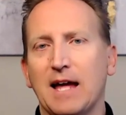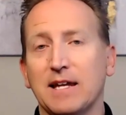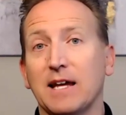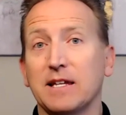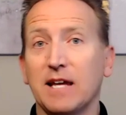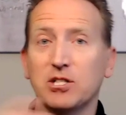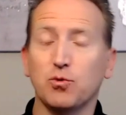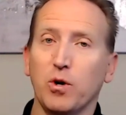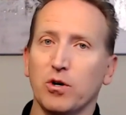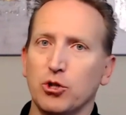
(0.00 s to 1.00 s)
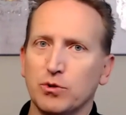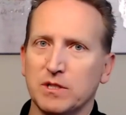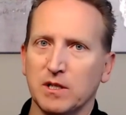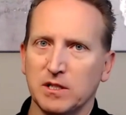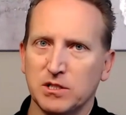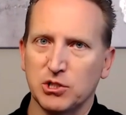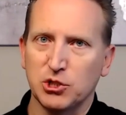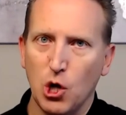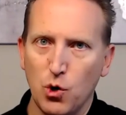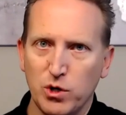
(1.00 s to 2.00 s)
And yes, we are using a
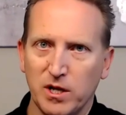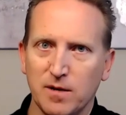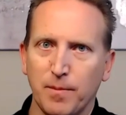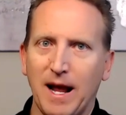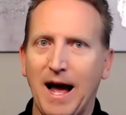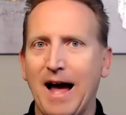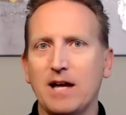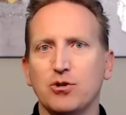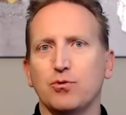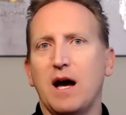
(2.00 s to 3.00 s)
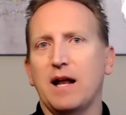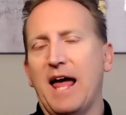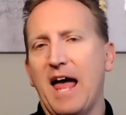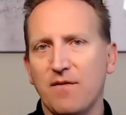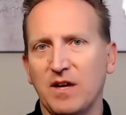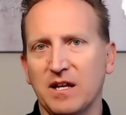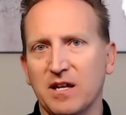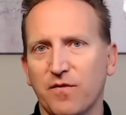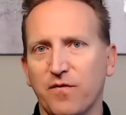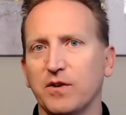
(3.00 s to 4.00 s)
custodian, but I do not have any
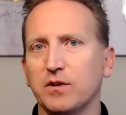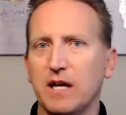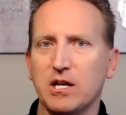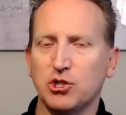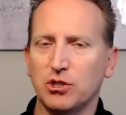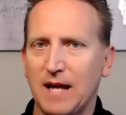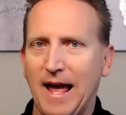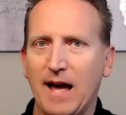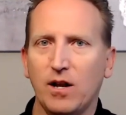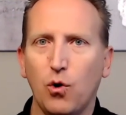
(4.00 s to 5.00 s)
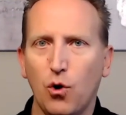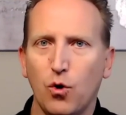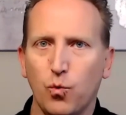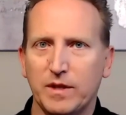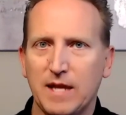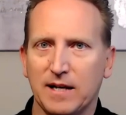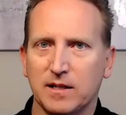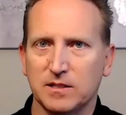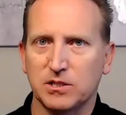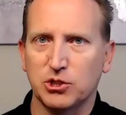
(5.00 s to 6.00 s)
affiliation at all with that
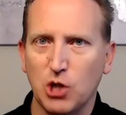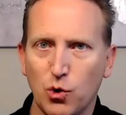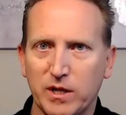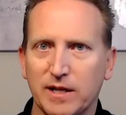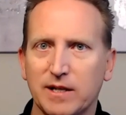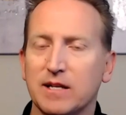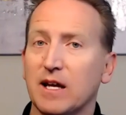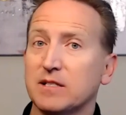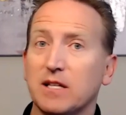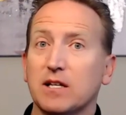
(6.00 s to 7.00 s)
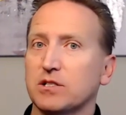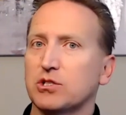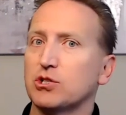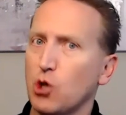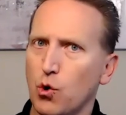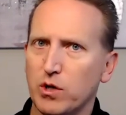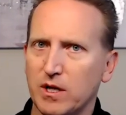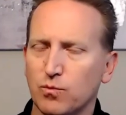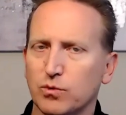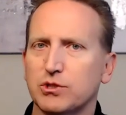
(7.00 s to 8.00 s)
custodian. And yes, a
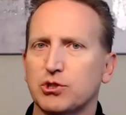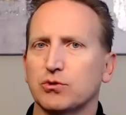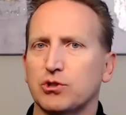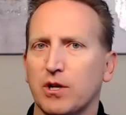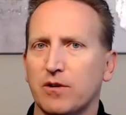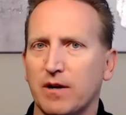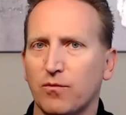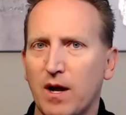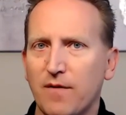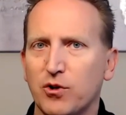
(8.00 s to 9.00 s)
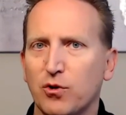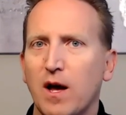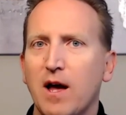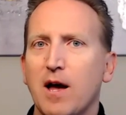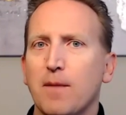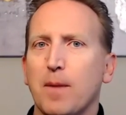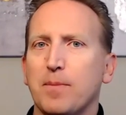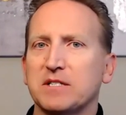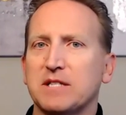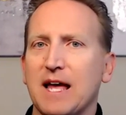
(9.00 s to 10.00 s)
custodian will still generate revenue, but because